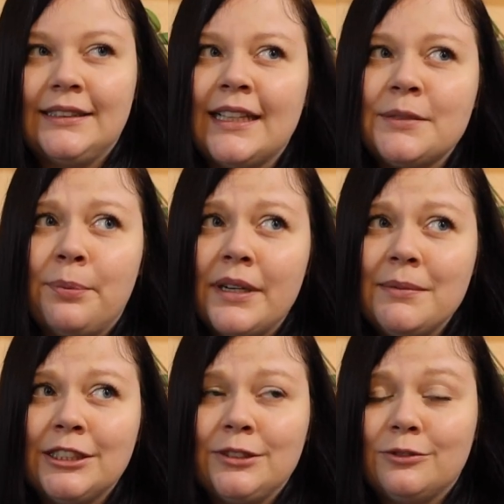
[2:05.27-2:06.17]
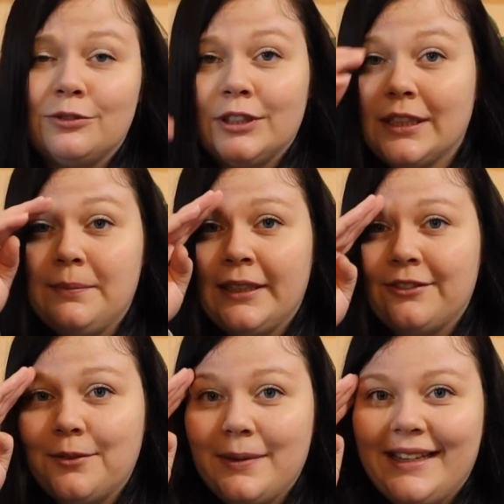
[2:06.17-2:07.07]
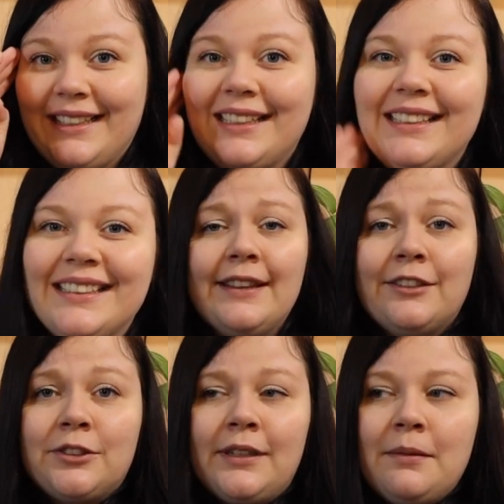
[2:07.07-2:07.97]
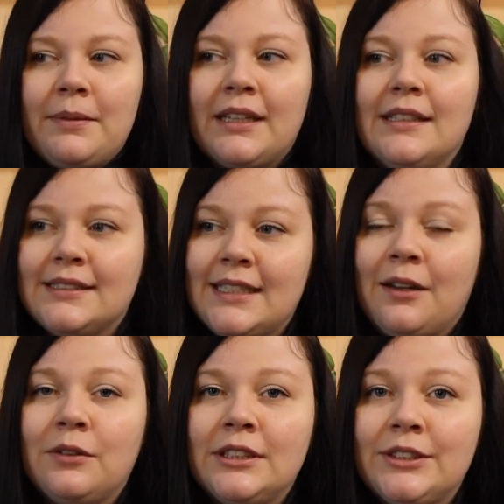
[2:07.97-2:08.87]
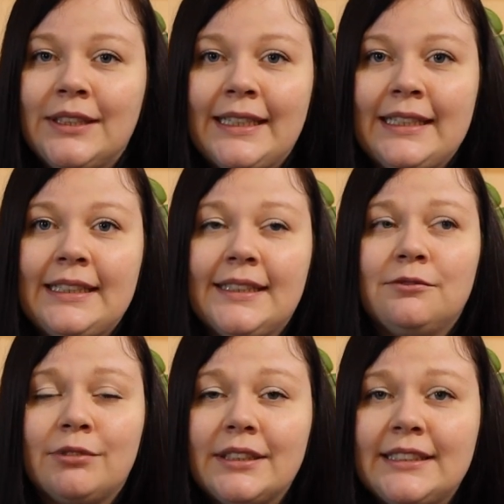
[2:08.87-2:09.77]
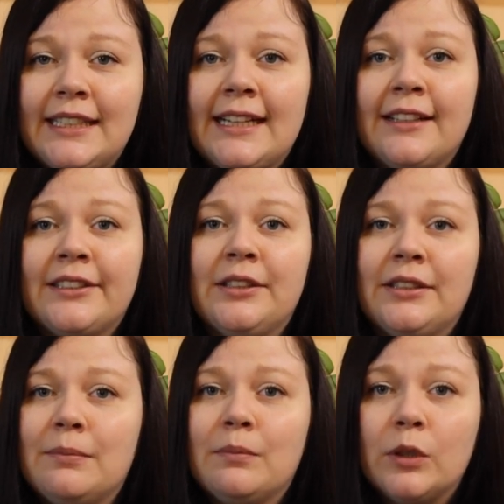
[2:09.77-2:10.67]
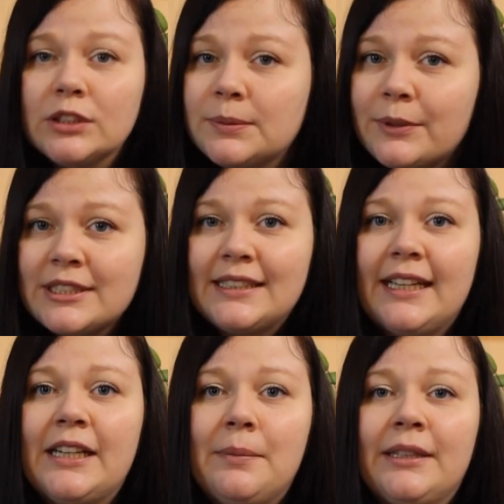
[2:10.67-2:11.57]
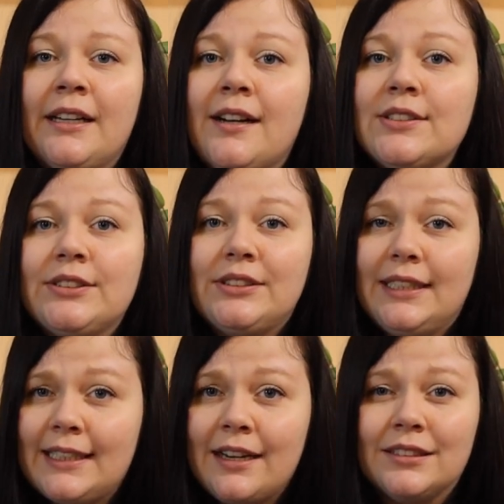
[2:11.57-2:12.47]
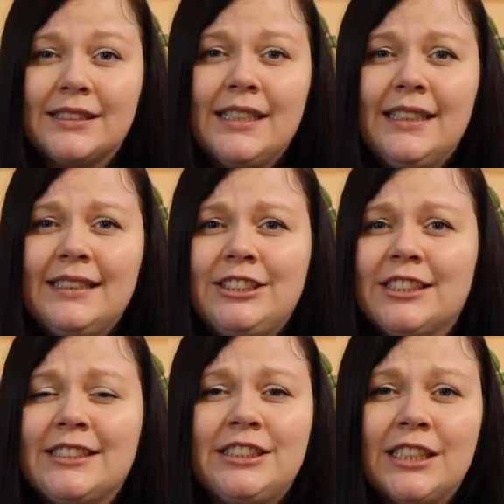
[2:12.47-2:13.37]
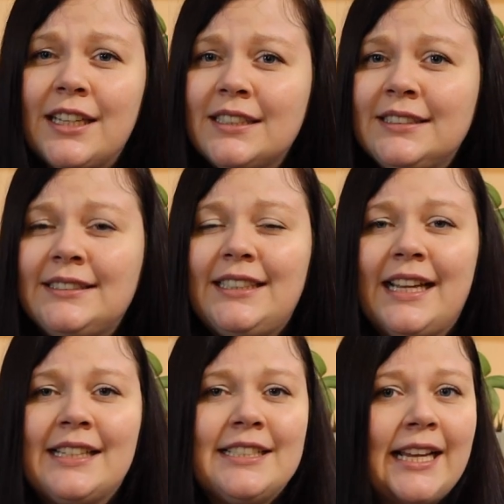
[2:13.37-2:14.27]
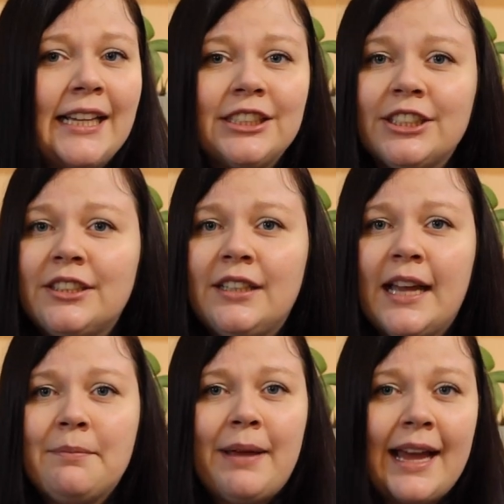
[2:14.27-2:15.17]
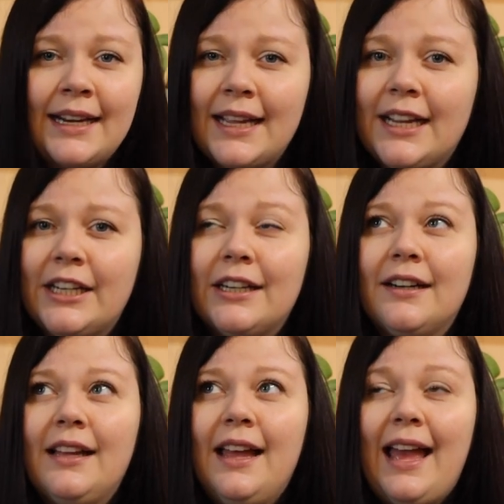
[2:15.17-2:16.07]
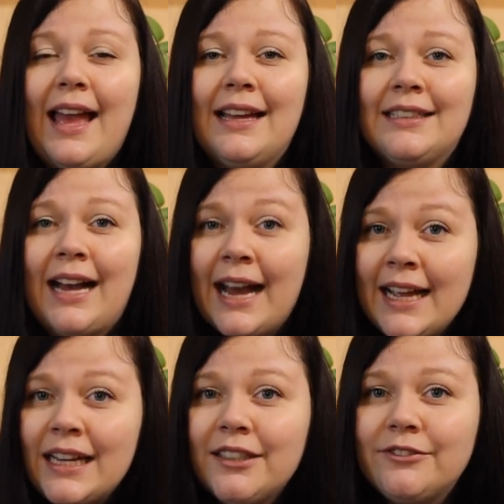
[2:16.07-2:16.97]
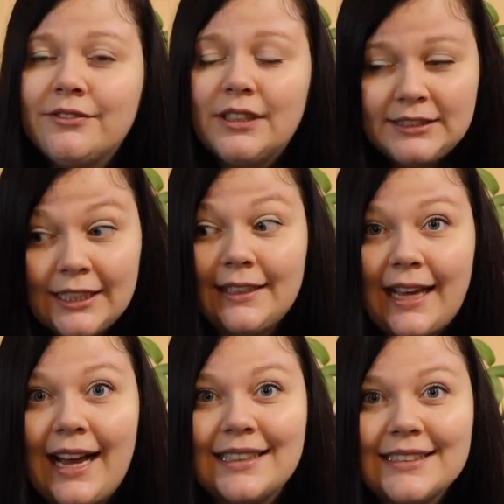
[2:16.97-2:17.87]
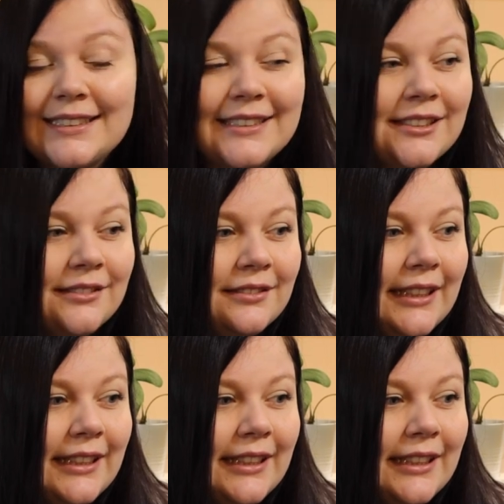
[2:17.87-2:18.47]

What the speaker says: That's pretty much really big for me. And they're great because not only do they really take out the mold spores in the air, but they also take out just dust and dander and pet hair. And I have a ton of cats.